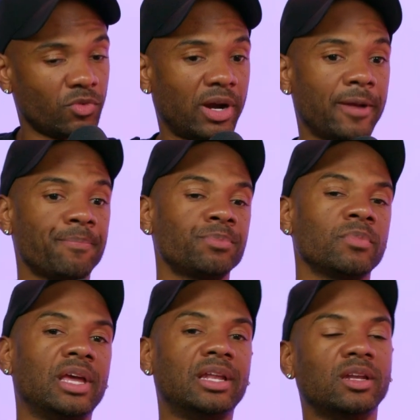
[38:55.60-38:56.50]
Right?
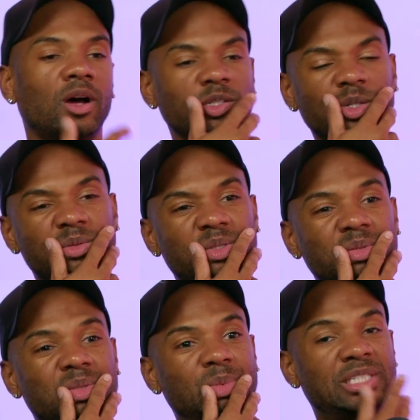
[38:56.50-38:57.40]
And then also
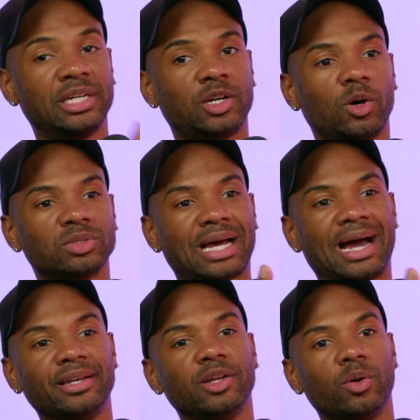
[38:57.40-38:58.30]
choose some cheat codes.
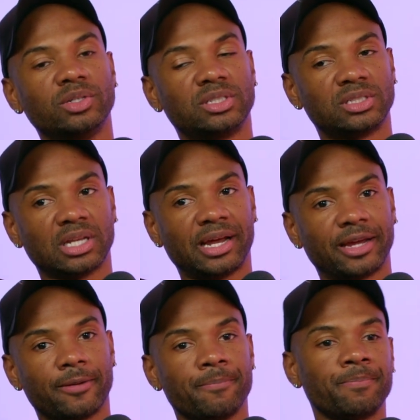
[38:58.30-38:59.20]
I notice is
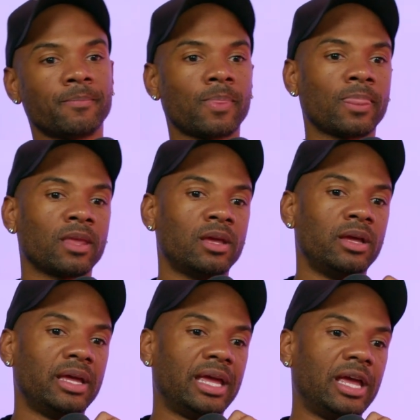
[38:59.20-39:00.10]
like,
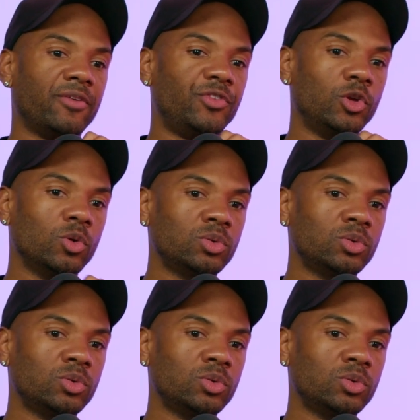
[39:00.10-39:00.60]
if you